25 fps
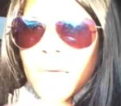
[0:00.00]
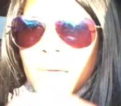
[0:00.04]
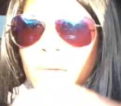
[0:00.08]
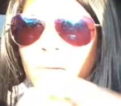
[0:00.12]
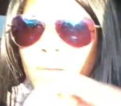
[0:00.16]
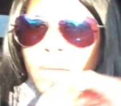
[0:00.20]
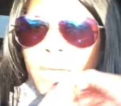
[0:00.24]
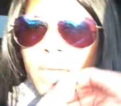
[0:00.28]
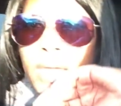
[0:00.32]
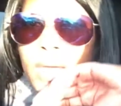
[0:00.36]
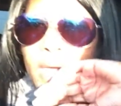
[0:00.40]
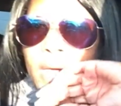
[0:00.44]

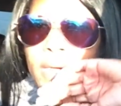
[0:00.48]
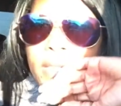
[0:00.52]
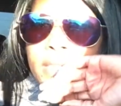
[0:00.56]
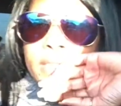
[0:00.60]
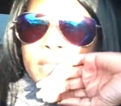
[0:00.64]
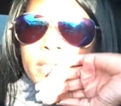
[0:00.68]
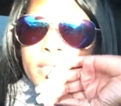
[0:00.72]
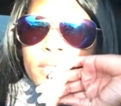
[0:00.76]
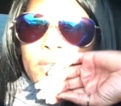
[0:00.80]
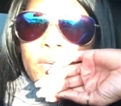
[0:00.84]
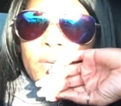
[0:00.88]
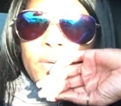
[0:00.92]
Okay
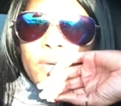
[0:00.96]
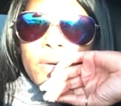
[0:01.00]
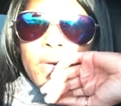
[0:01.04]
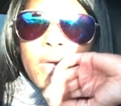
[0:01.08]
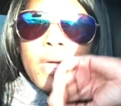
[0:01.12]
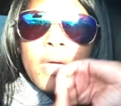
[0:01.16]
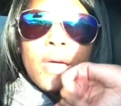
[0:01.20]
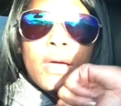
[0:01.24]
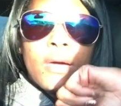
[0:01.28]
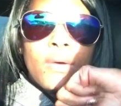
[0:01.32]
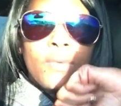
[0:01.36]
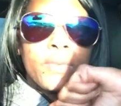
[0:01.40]
guys, so
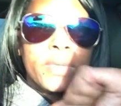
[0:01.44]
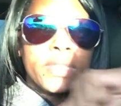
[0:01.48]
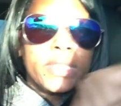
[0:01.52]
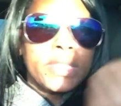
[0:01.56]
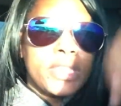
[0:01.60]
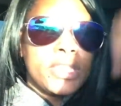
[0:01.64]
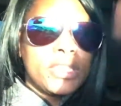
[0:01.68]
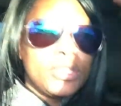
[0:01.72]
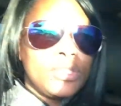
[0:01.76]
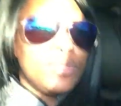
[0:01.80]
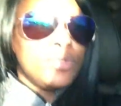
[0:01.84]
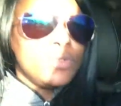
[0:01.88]
went
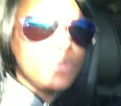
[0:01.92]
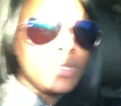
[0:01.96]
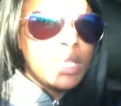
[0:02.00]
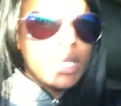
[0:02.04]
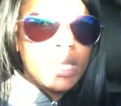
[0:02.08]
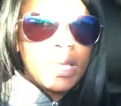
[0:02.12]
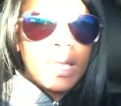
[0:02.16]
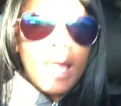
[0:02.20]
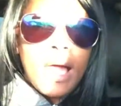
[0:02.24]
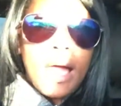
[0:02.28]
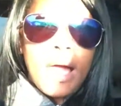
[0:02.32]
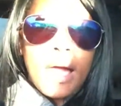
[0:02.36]
to
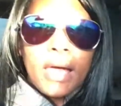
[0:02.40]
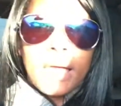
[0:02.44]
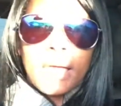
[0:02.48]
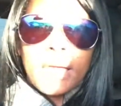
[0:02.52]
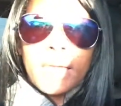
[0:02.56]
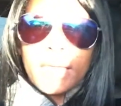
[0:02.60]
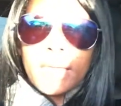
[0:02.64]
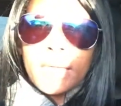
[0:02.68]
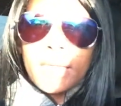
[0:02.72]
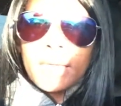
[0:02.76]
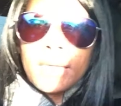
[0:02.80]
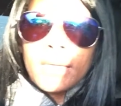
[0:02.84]
the
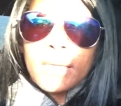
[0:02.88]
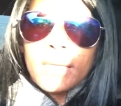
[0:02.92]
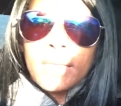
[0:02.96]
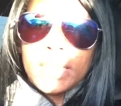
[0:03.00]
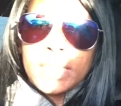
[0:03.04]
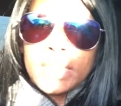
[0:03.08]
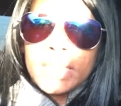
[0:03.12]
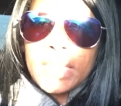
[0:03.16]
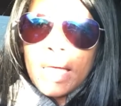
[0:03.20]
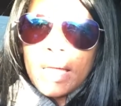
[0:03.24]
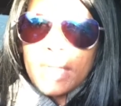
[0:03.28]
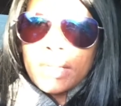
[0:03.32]
eye
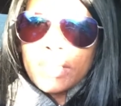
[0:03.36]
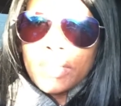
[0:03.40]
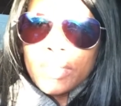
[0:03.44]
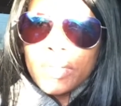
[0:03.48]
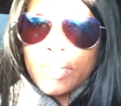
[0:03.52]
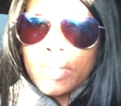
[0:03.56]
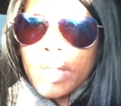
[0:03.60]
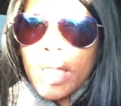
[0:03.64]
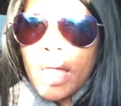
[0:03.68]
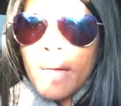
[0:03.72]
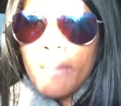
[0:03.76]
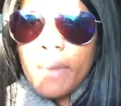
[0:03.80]

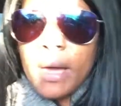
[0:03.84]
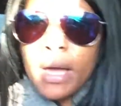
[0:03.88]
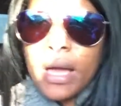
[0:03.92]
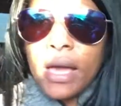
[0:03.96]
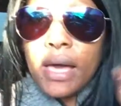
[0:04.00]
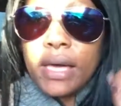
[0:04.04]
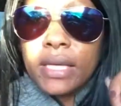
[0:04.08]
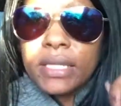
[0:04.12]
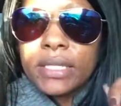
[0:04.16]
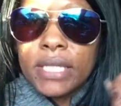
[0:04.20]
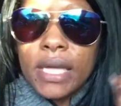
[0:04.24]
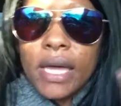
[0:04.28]
doctor, got my
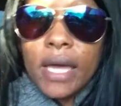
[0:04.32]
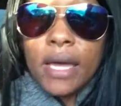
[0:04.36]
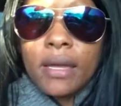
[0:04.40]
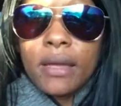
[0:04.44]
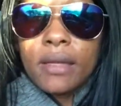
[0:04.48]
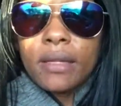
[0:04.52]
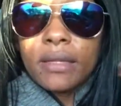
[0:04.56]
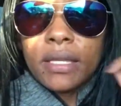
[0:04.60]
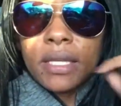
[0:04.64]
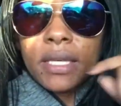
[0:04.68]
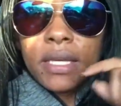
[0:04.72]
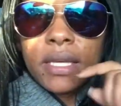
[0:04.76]

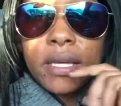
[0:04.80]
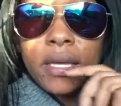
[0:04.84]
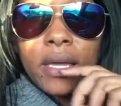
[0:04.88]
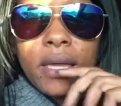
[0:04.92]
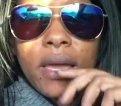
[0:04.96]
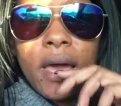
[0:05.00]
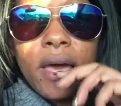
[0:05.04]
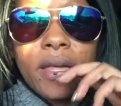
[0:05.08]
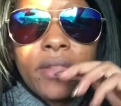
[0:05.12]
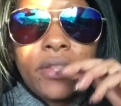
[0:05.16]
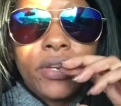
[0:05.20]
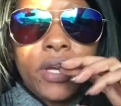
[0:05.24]
contact. The
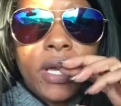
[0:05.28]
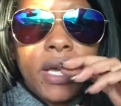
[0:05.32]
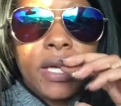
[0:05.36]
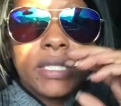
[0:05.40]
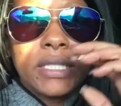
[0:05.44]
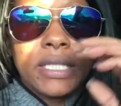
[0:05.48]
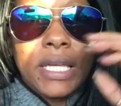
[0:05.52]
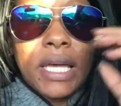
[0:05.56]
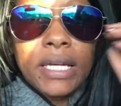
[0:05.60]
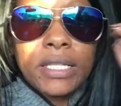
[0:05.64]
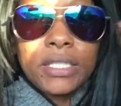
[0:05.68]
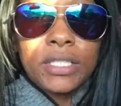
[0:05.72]
other
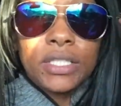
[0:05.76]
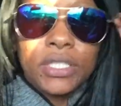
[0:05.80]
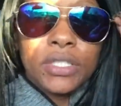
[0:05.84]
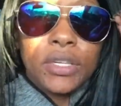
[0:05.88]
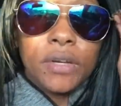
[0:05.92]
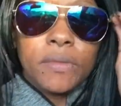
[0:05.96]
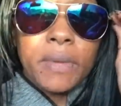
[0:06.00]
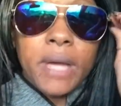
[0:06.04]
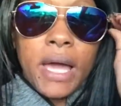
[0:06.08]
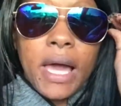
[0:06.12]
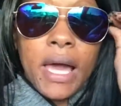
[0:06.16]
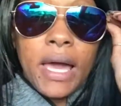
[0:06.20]
contact she
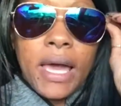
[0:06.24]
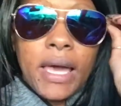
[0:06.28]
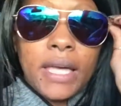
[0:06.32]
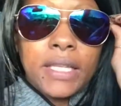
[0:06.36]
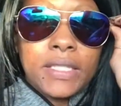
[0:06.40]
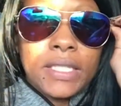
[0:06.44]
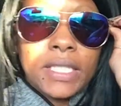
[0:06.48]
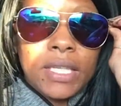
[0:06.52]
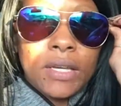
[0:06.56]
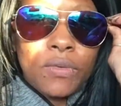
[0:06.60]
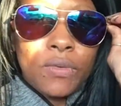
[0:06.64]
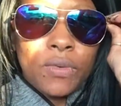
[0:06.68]
told me I
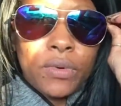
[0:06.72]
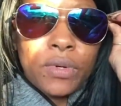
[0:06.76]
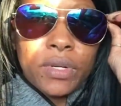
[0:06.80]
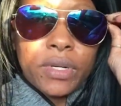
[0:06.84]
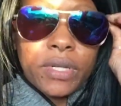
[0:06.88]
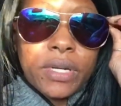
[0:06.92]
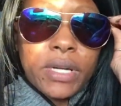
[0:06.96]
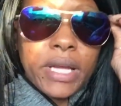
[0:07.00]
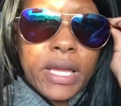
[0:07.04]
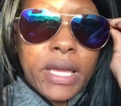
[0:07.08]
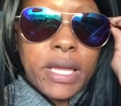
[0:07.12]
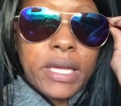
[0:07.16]
had to
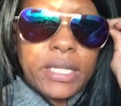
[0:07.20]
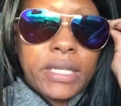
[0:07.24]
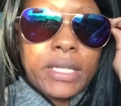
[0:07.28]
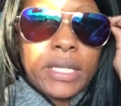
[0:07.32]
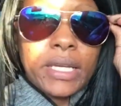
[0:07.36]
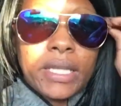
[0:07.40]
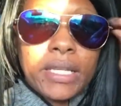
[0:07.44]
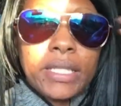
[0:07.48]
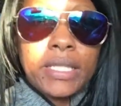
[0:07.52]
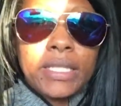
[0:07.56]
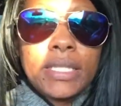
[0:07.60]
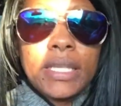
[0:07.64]
order at
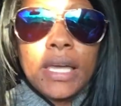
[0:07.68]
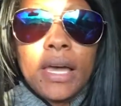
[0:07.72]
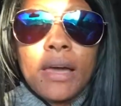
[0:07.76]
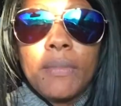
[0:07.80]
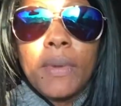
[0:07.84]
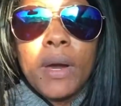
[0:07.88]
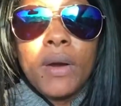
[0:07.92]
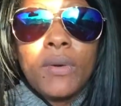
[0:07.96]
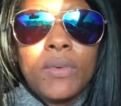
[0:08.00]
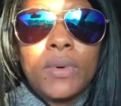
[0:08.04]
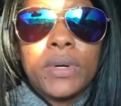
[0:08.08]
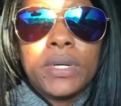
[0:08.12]
any
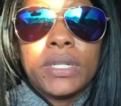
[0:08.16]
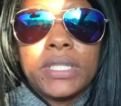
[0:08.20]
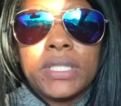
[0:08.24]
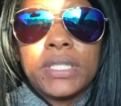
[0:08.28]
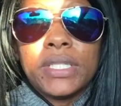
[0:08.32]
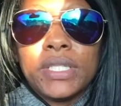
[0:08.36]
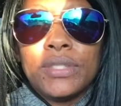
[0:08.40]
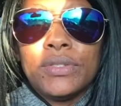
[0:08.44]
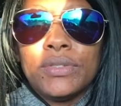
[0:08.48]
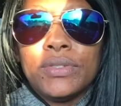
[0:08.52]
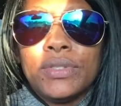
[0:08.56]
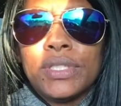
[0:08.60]
time I wanted
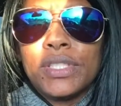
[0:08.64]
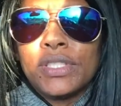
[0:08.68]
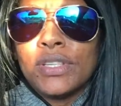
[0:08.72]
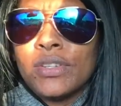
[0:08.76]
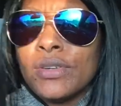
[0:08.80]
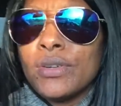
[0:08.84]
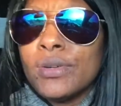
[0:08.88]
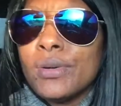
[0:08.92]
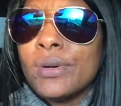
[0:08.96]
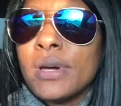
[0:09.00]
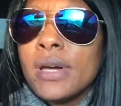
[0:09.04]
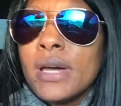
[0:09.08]
to,
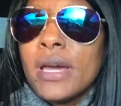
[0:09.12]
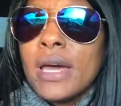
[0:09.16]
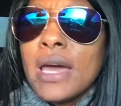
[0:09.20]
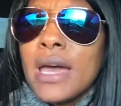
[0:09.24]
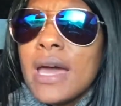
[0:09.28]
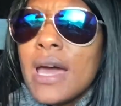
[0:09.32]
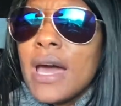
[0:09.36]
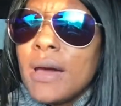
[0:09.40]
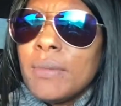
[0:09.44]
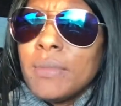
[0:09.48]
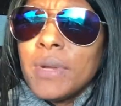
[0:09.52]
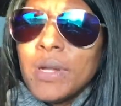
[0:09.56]
so
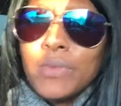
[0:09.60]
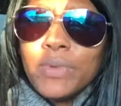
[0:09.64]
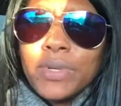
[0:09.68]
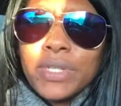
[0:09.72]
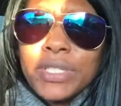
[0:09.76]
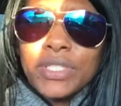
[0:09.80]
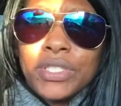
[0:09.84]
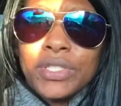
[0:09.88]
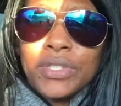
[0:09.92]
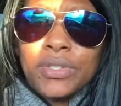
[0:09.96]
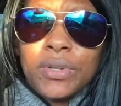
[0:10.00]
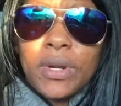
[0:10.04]
I'm not
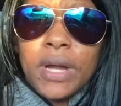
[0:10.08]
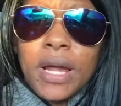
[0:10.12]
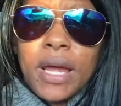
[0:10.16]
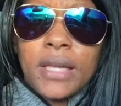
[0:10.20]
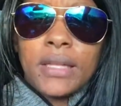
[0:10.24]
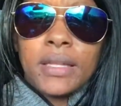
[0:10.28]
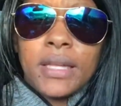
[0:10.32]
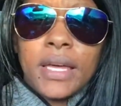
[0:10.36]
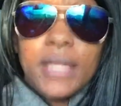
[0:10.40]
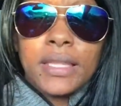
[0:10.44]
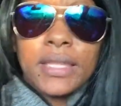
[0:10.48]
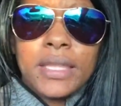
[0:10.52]
really sure how,
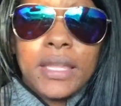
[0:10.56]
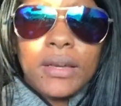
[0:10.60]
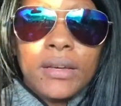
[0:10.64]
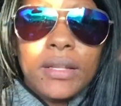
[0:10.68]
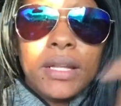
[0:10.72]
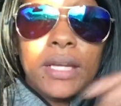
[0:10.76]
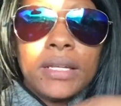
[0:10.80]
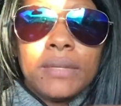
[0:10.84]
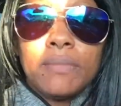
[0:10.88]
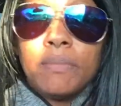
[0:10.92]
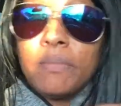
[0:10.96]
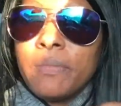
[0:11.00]
I thought
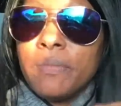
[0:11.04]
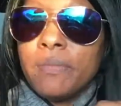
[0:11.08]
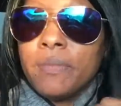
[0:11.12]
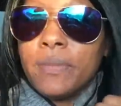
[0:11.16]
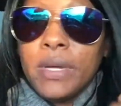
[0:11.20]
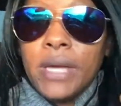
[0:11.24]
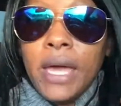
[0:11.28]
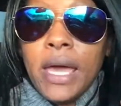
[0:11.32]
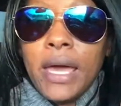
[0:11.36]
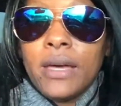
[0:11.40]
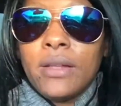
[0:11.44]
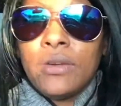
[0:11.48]
I
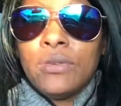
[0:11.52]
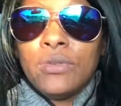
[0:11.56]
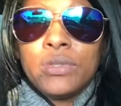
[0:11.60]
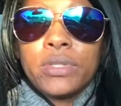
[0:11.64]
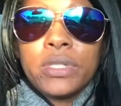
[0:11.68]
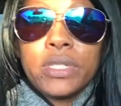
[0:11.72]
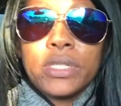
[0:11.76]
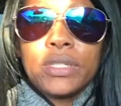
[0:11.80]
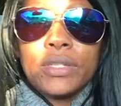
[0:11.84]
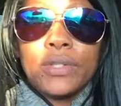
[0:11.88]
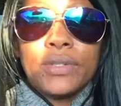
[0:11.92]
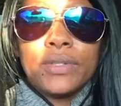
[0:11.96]
had
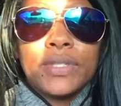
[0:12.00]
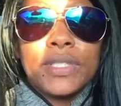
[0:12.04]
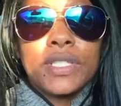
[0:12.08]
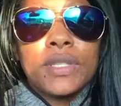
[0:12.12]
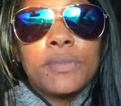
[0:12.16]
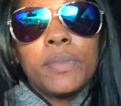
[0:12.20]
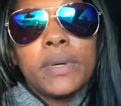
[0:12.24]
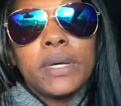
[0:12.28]
ordered those.